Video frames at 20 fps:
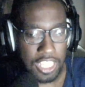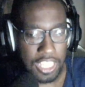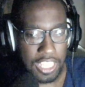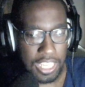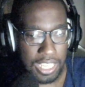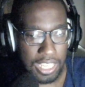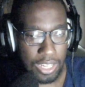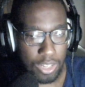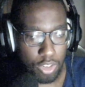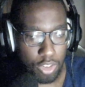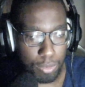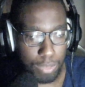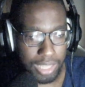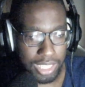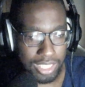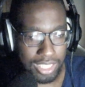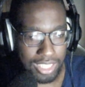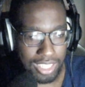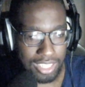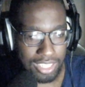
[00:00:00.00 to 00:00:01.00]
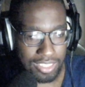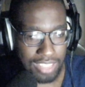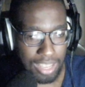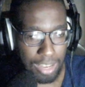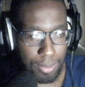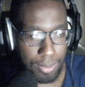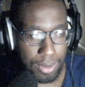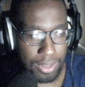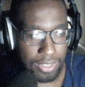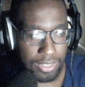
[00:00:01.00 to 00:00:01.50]
And oh my gosh,
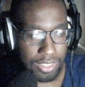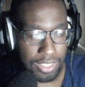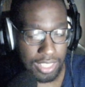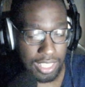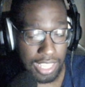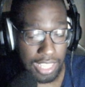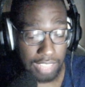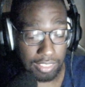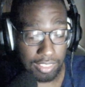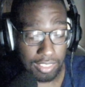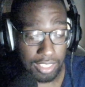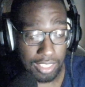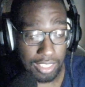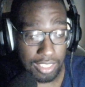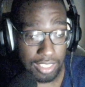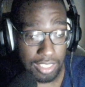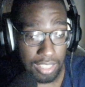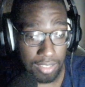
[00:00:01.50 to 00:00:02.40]
that was hectic.